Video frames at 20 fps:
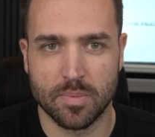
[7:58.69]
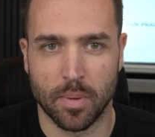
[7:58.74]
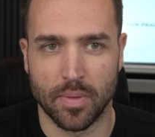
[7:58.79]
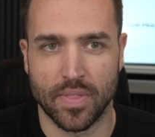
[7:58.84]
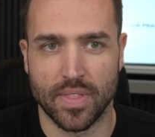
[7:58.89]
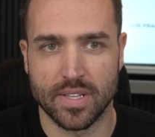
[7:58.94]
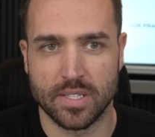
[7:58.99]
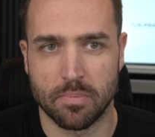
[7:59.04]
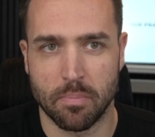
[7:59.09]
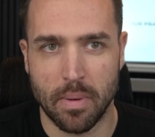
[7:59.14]

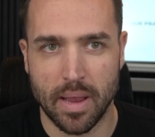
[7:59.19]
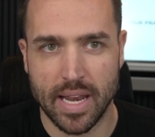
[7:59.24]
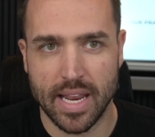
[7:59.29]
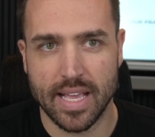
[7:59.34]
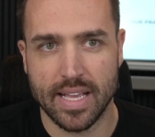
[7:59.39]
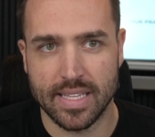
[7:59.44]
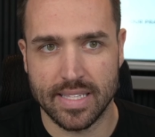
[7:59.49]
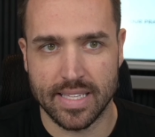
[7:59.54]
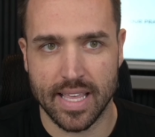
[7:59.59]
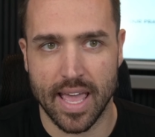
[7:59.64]
but this
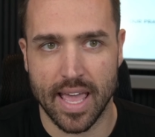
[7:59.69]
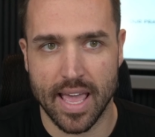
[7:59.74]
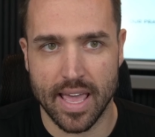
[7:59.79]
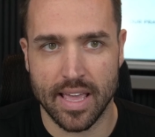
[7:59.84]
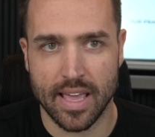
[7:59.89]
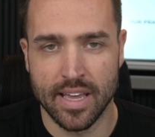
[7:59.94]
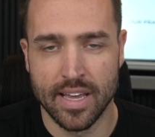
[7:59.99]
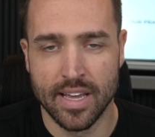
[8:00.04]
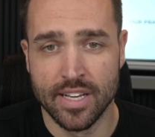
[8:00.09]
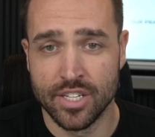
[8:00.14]
media
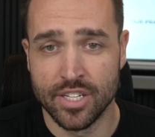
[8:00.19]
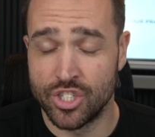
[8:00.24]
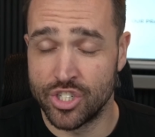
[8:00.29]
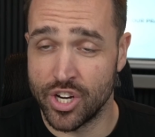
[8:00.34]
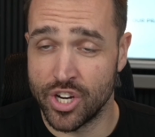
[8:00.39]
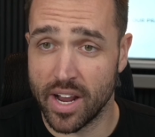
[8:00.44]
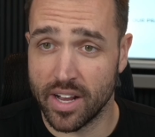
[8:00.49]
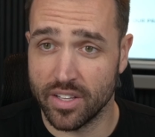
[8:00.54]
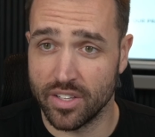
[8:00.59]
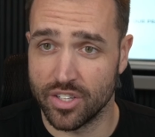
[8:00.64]
day
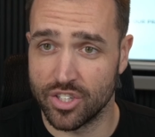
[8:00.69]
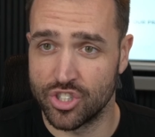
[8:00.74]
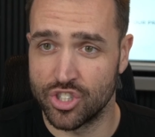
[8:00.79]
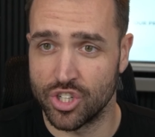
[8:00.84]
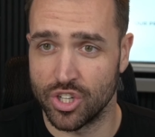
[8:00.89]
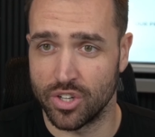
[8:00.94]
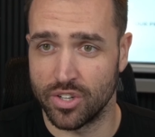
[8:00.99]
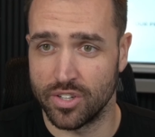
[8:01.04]
checklist should